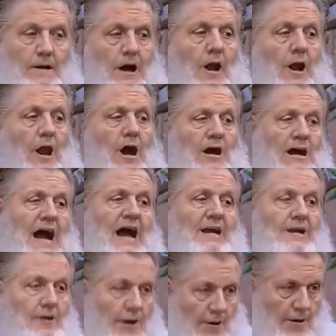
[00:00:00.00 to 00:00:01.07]
Allah
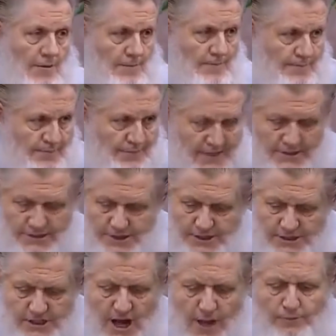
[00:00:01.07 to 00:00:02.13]
guided her. She
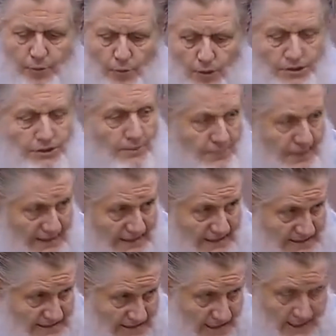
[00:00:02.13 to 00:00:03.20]
stopped worshiping the
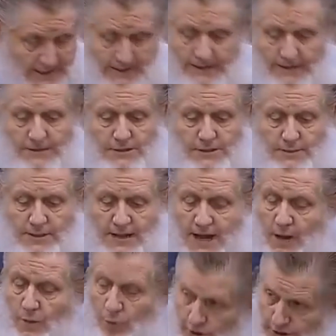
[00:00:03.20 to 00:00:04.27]
sun. She
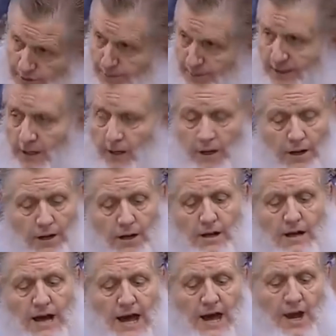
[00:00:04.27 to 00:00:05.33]
began worshiping Allah,
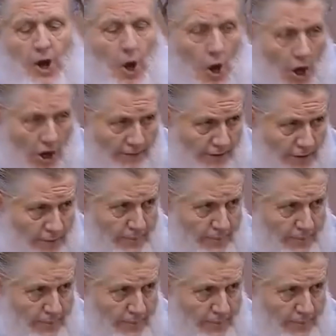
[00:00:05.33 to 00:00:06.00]
and all of her